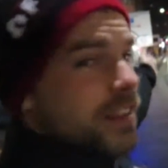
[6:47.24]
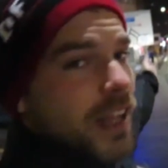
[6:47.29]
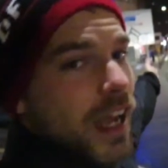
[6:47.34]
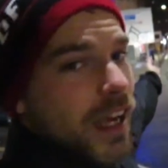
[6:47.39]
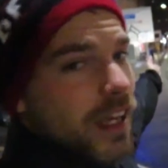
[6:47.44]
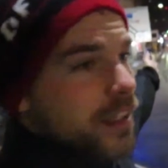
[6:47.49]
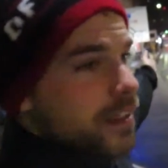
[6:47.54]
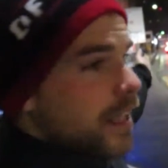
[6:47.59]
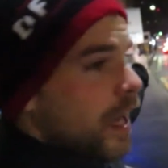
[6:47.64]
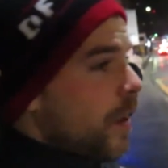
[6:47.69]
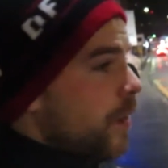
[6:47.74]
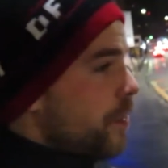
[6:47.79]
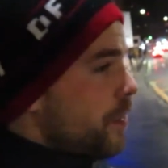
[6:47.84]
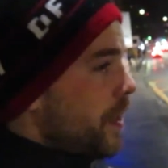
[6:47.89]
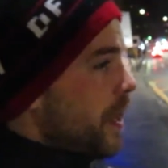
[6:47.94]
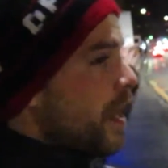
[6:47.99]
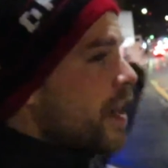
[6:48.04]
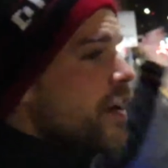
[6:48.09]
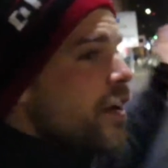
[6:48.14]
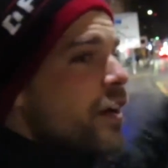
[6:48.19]
stuck down
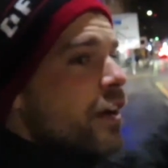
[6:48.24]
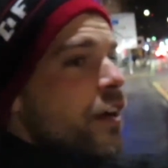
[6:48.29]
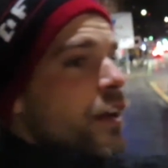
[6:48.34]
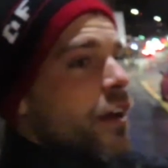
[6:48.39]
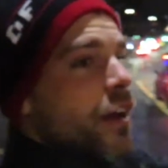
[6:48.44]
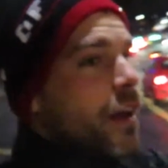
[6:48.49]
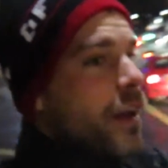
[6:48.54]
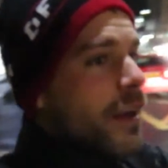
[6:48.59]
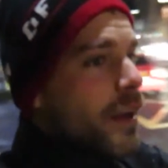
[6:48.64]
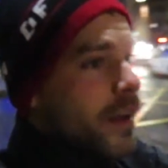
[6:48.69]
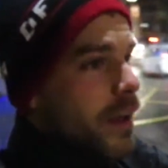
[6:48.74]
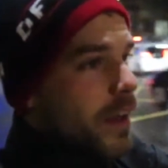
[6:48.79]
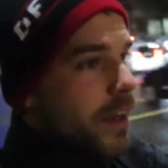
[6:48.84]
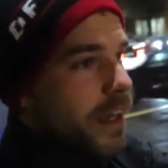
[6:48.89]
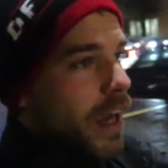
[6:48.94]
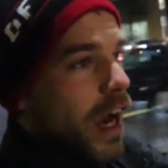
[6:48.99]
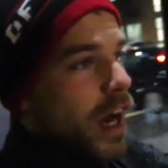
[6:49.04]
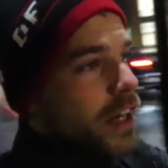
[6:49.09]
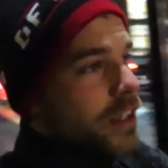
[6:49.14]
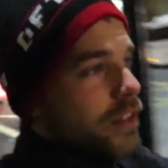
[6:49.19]
there,
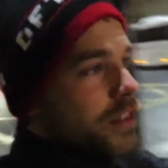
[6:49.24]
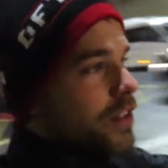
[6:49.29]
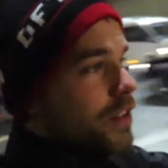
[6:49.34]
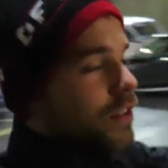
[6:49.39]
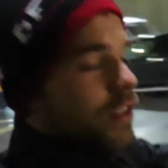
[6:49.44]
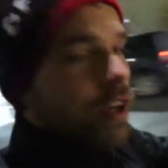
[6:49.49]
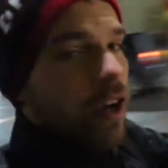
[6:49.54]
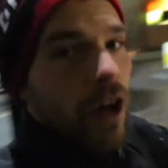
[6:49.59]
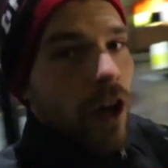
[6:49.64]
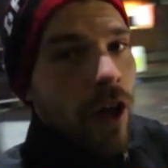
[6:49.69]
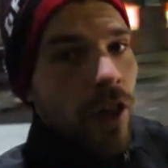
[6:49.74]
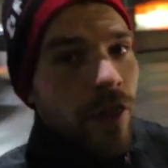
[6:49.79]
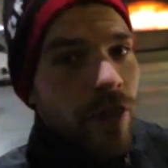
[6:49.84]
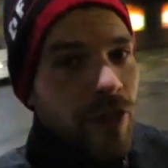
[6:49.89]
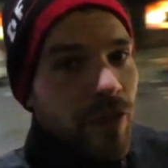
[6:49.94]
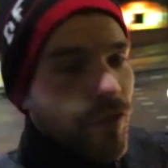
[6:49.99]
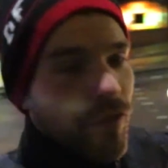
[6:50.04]
cars on